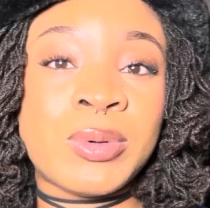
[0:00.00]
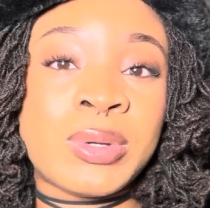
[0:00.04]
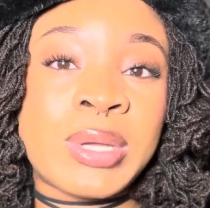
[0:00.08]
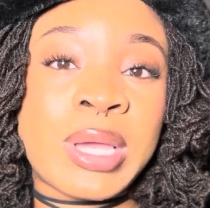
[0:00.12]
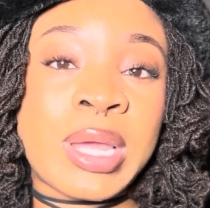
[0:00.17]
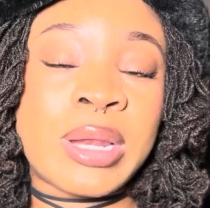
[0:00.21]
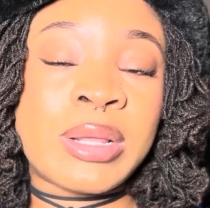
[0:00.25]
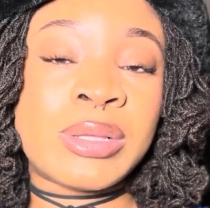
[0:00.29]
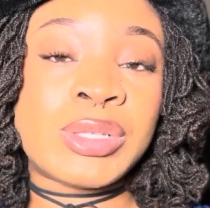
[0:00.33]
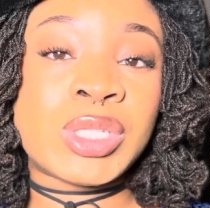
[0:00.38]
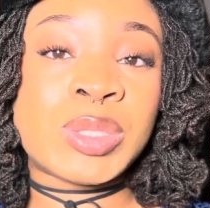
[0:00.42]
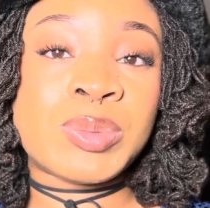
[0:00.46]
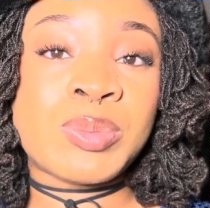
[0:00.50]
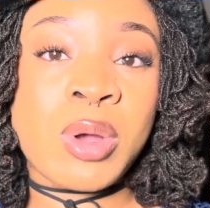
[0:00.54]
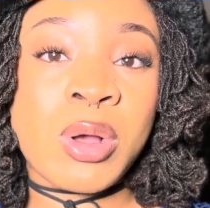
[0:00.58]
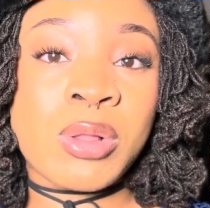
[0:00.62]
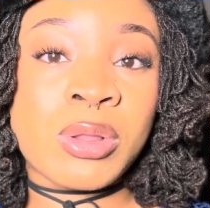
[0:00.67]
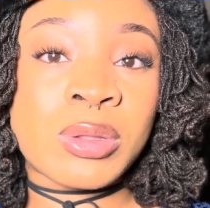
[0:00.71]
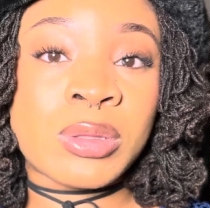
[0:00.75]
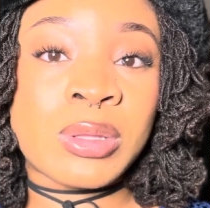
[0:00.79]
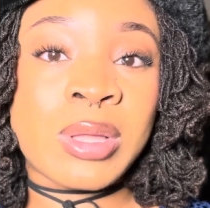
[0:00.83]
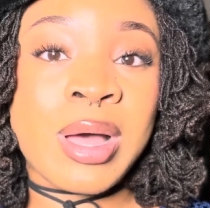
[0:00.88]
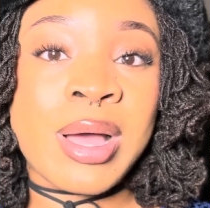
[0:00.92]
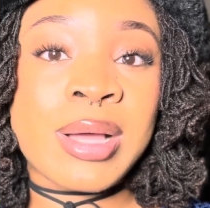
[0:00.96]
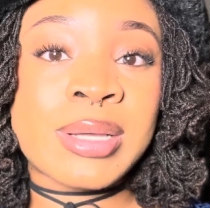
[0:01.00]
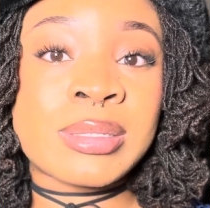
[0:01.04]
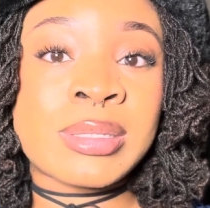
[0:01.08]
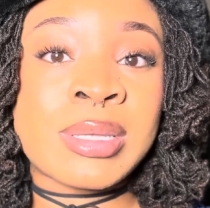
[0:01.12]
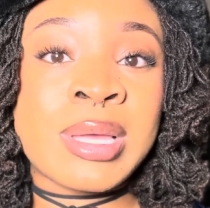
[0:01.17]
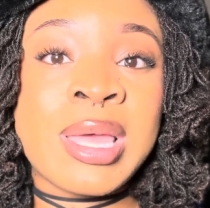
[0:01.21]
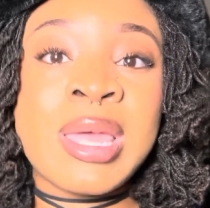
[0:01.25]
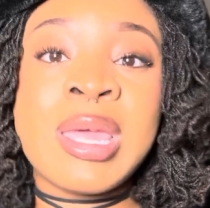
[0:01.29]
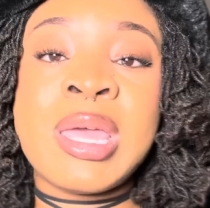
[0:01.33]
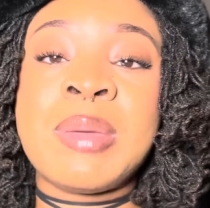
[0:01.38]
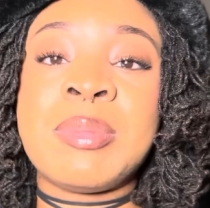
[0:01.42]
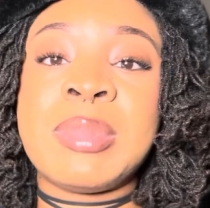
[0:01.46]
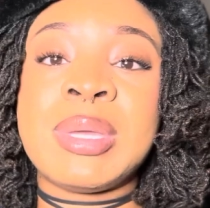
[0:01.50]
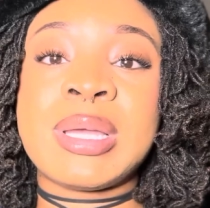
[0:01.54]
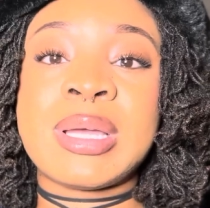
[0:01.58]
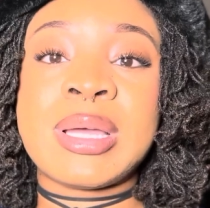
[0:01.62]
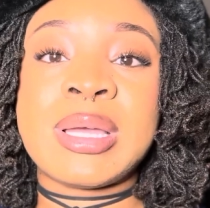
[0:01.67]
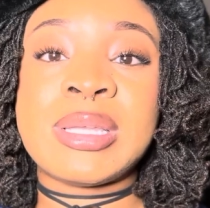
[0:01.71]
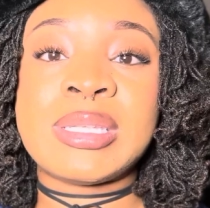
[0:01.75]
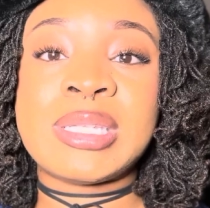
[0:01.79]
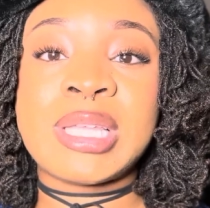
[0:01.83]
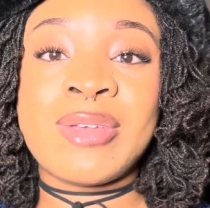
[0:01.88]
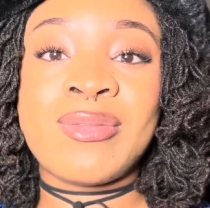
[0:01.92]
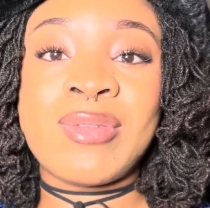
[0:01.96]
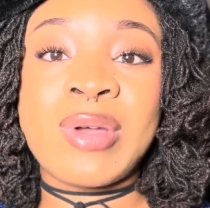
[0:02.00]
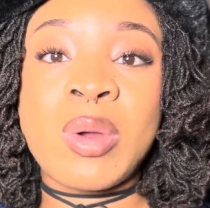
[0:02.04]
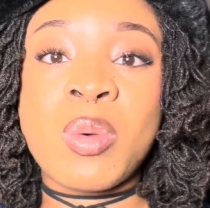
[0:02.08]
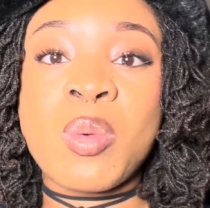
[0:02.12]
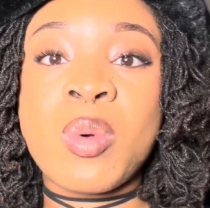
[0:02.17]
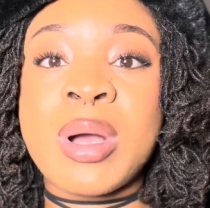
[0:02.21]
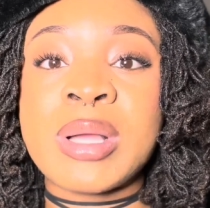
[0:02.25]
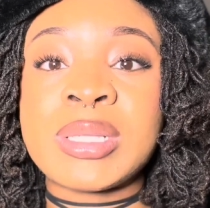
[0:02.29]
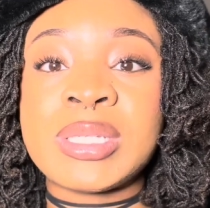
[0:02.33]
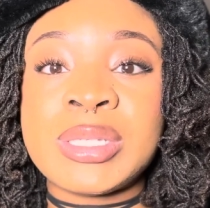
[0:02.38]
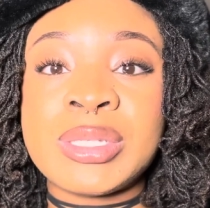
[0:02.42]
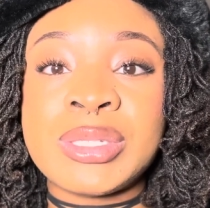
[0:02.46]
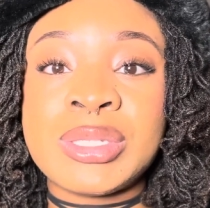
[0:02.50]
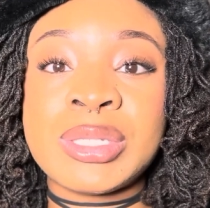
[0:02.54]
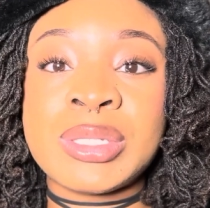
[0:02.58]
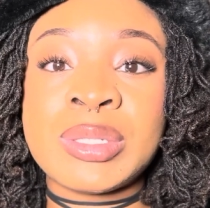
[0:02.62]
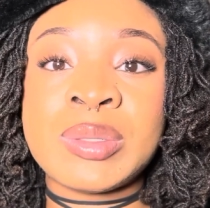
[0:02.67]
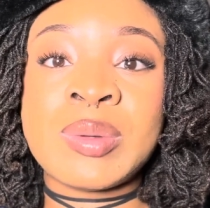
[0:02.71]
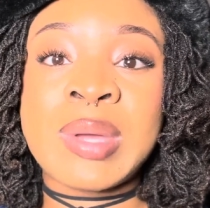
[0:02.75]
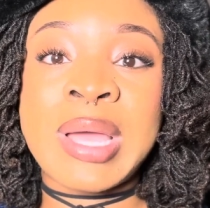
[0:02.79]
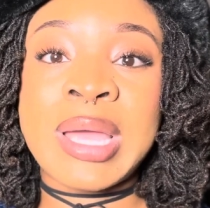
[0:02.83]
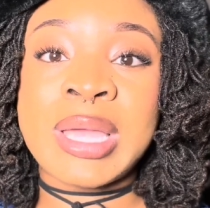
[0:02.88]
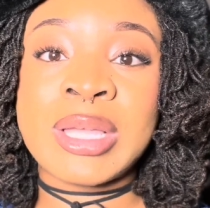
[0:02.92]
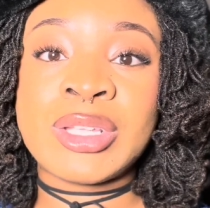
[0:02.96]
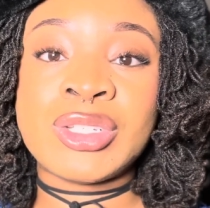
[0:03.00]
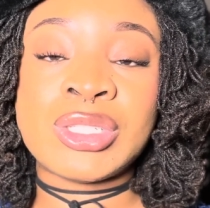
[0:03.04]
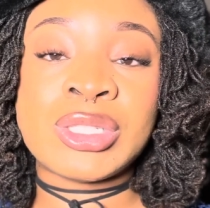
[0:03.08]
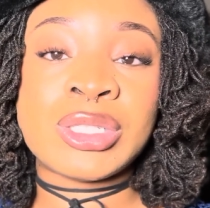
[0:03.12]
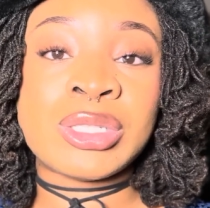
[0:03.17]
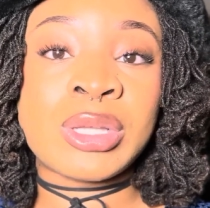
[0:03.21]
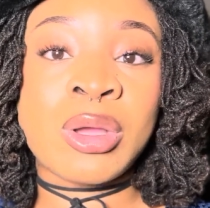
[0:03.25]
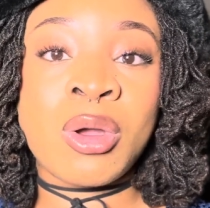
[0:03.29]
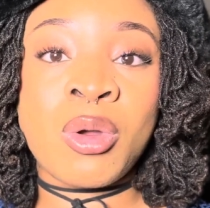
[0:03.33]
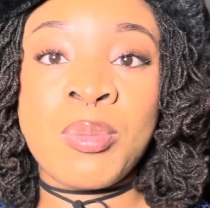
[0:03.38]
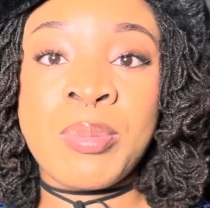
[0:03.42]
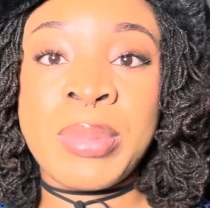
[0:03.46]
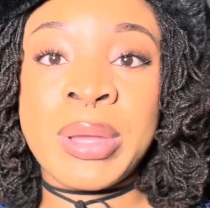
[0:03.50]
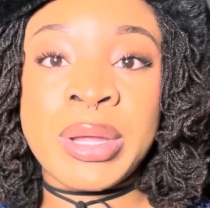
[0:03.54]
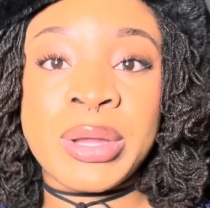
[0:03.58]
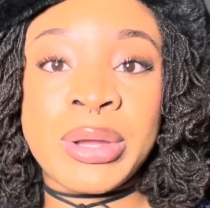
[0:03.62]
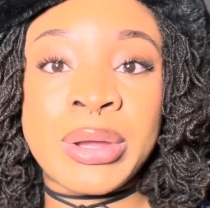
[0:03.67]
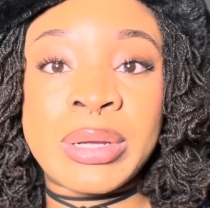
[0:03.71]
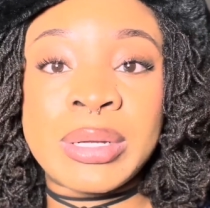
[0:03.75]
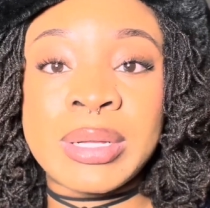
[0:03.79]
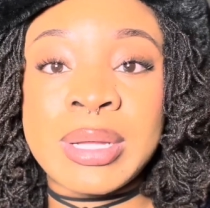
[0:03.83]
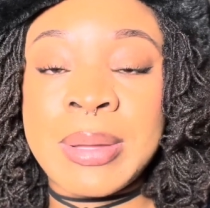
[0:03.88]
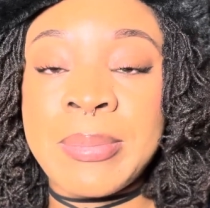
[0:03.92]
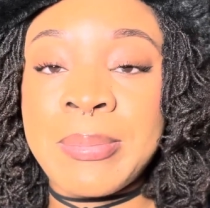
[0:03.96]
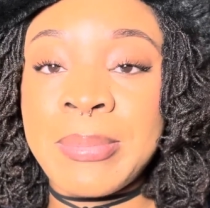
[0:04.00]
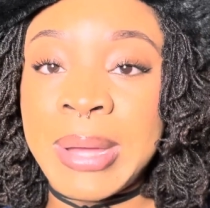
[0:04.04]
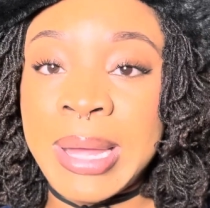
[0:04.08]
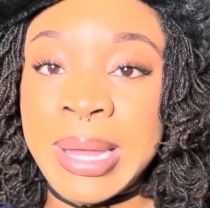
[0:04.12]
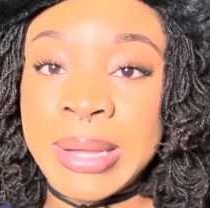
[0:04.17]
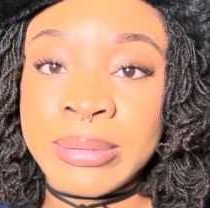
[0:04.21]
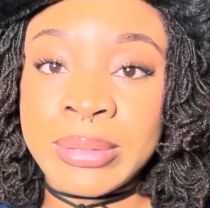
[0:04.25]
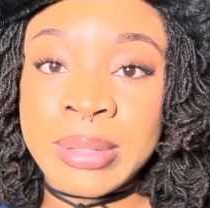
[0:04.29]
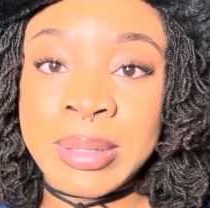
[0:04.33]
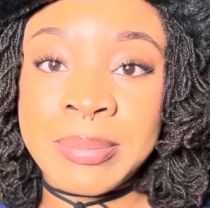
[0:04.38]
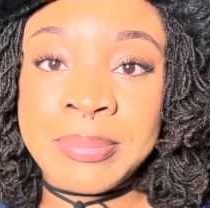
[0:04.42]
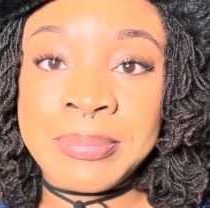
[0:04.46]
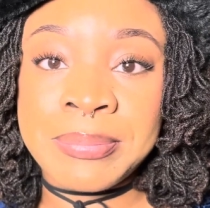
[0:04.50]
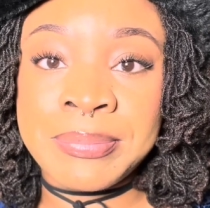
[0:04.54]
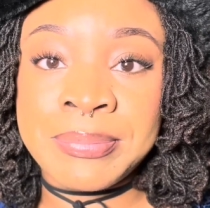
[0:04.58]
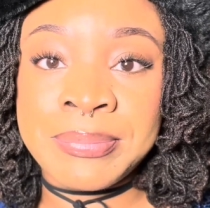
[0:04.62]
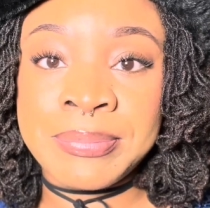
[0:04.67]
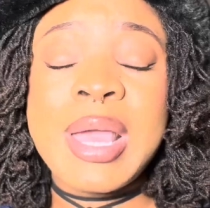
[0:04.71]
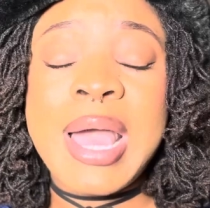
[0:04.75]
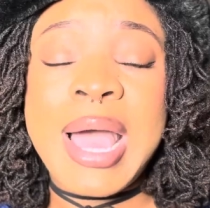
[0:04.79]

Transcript: getting smaller locks because if I wanted to, I could just go bigger and combine them.